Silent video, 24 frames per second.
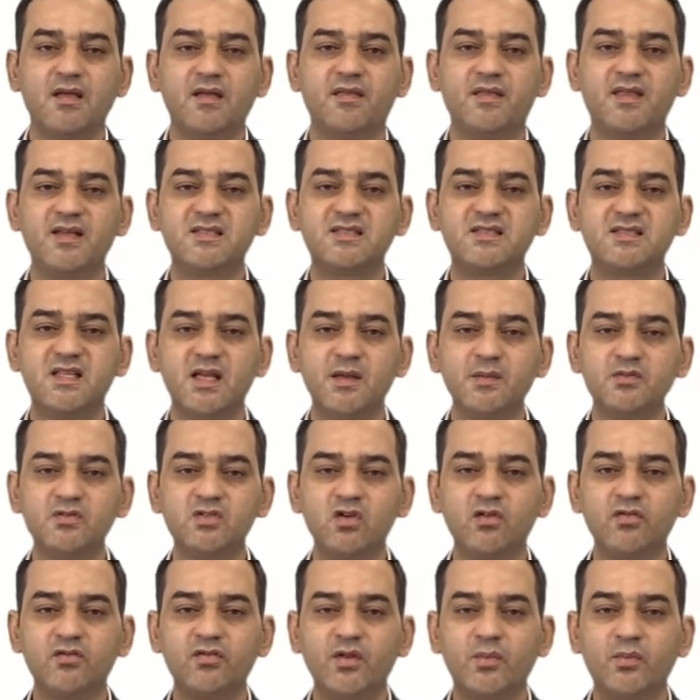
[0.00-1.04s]
The steps
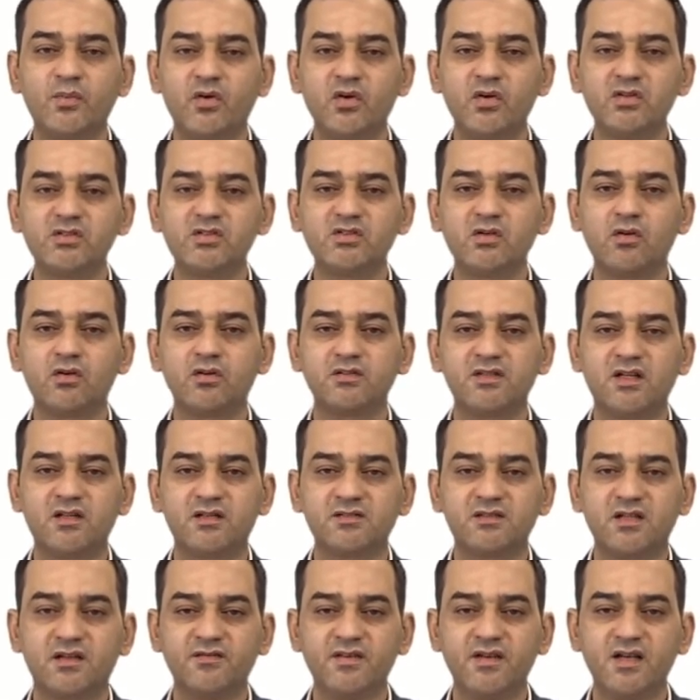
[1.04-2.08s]
of the post-order
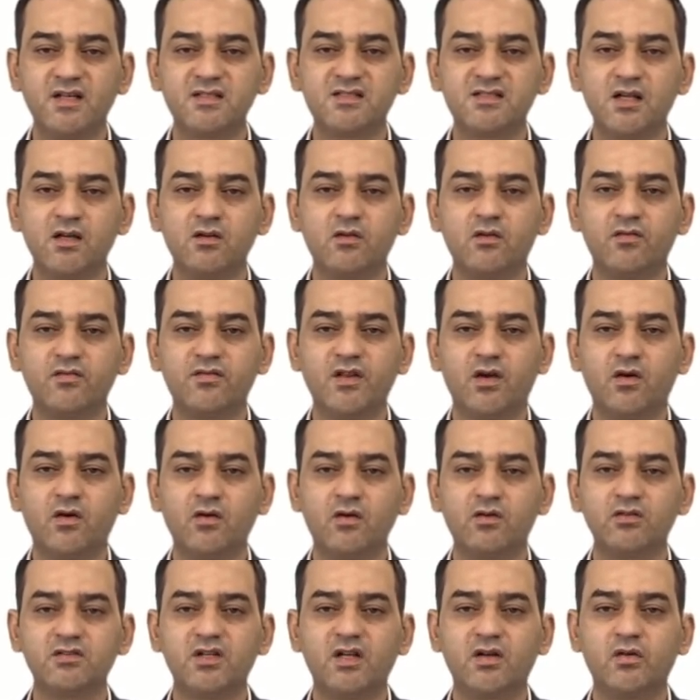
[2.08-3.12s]
traversal of the
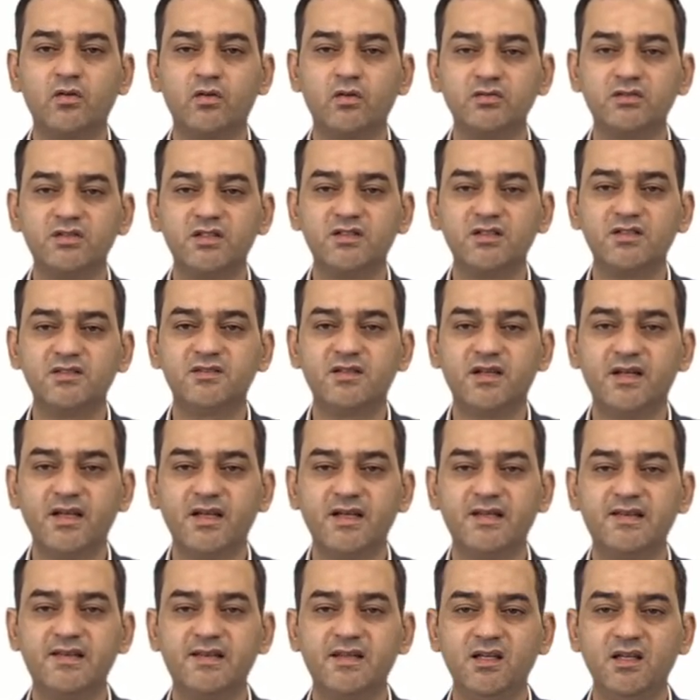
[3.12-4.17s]
order-rooted
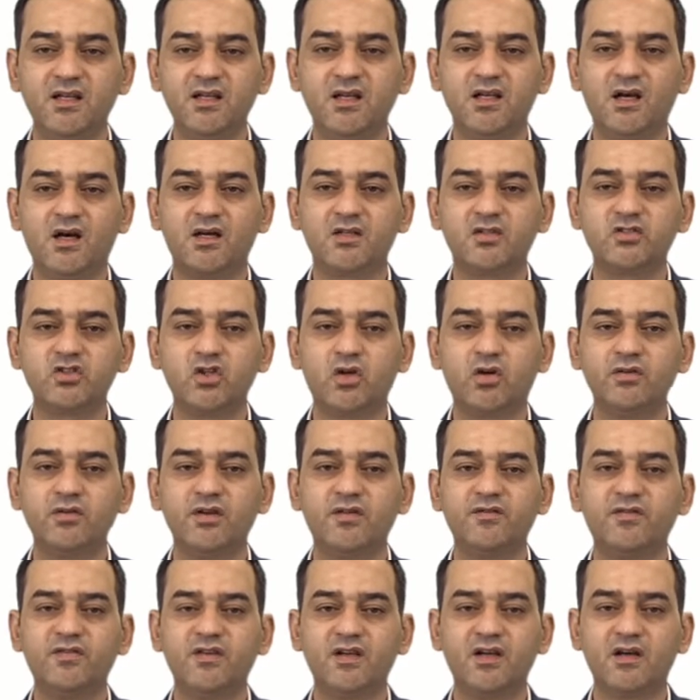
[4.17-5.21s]
tree T are shown
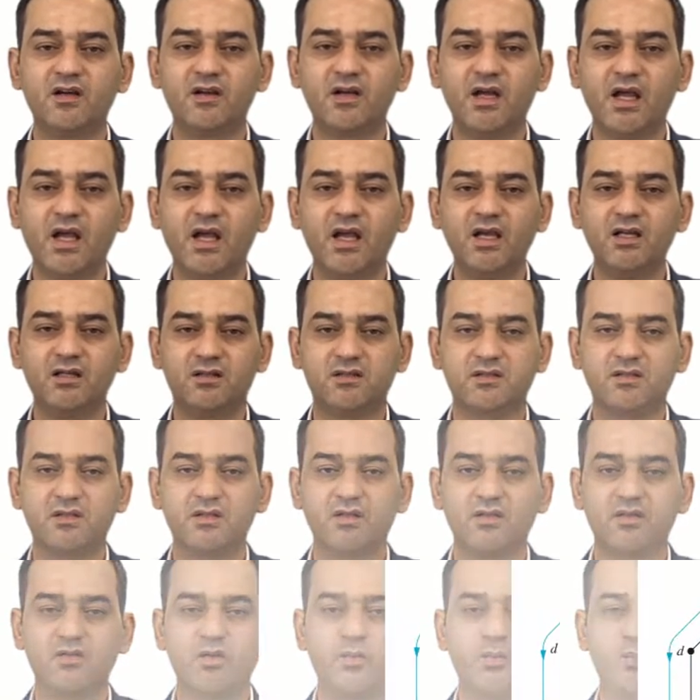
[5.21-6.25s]
in Figure 8. The